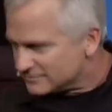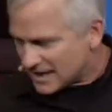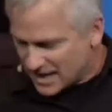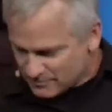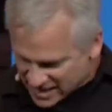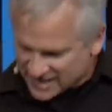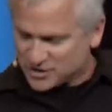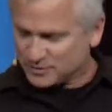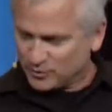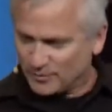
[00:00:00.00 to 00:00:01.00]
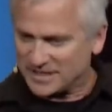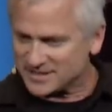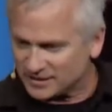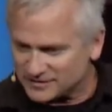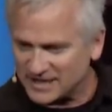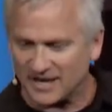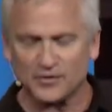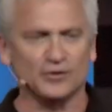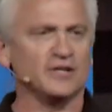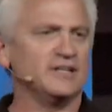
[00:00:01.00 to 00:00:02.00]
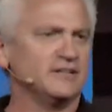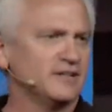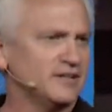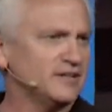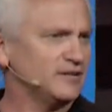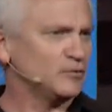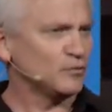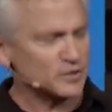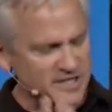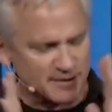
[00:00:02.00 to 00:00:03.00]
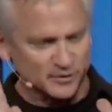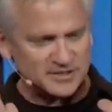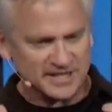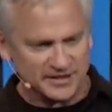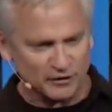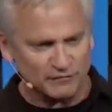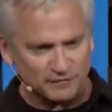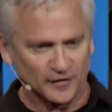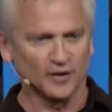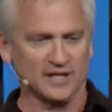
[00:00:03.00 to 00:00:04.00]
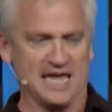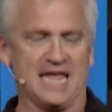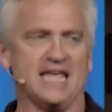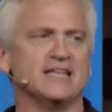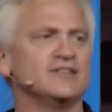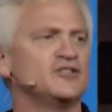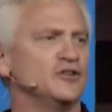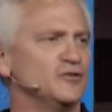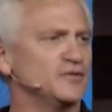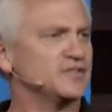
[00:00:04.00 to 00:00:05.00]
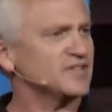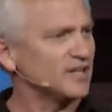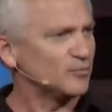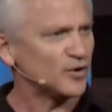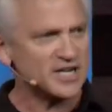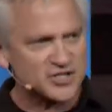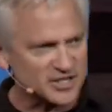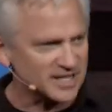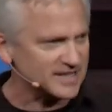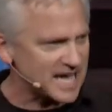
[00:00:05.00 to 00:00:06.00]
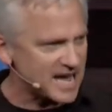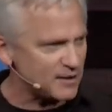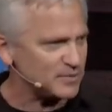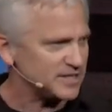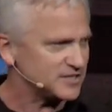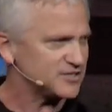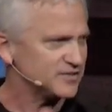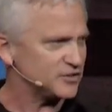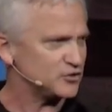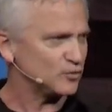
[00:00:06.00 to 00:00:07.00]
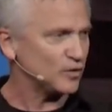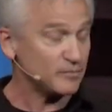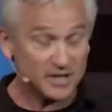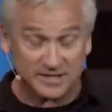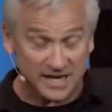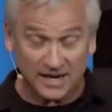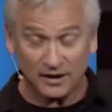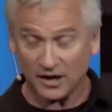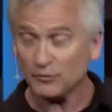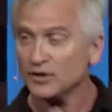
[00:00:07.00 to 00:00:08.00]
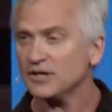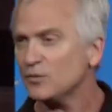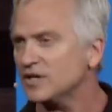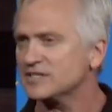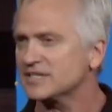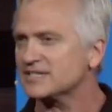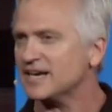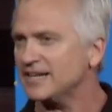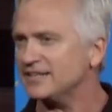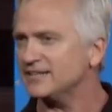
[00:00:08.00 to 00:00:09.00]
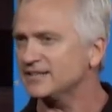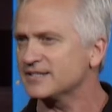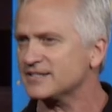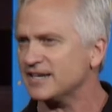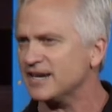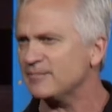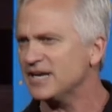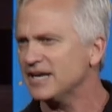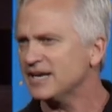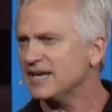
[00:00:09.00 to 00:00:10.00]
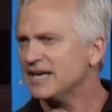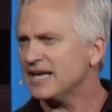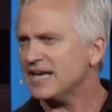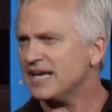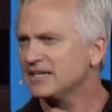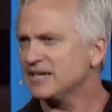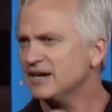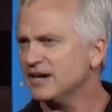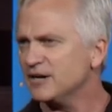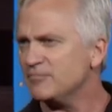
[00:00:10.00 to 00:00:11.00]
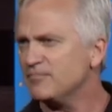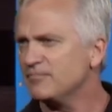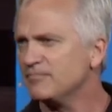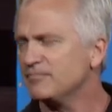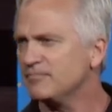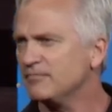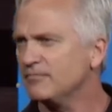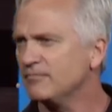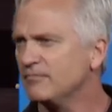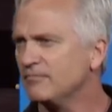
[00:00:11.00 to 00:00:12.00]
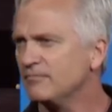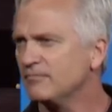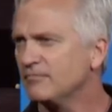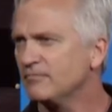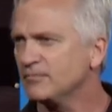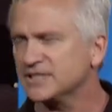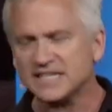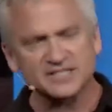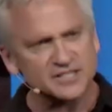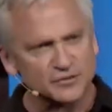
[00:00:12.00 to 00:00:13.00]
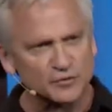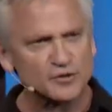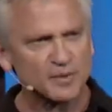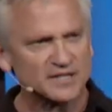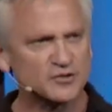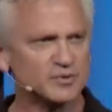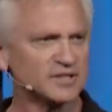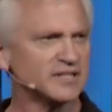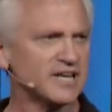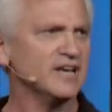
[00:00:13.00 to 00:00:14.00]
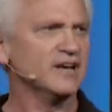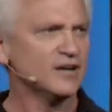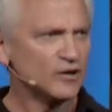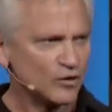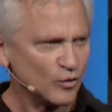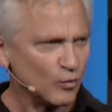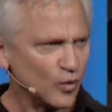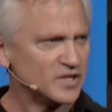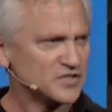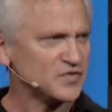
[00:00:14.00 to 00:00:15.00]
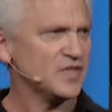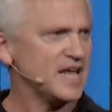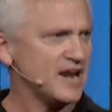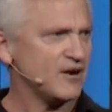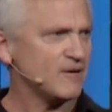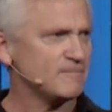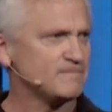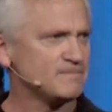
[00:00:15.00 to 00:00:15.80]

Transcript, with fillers: I managed to pull myself together and uh, was able to enter fully into the celebration and the happiness and the joy because I, I really was excited that this time had come. But that sense of responsibility was there.